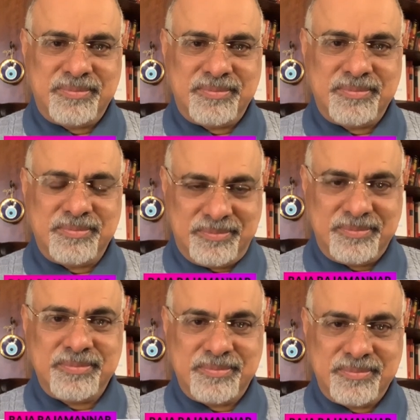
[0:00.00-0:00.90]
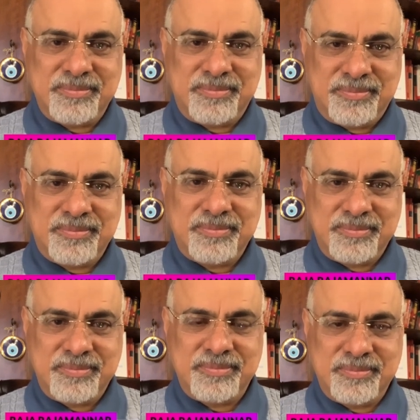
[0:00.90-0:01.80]

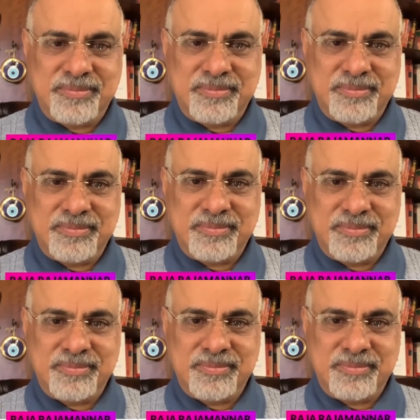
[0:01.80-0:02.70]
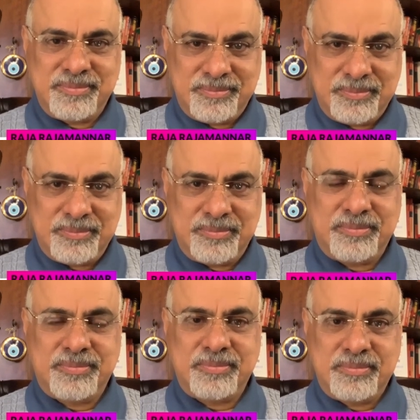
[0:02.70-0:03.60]

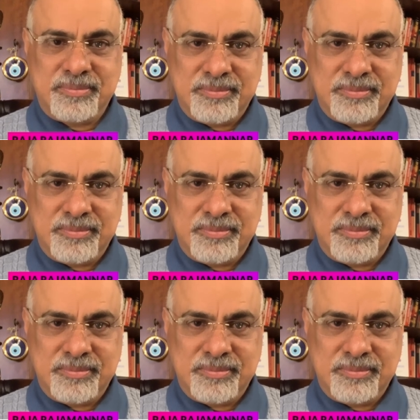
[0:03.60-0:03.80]
(not speaking)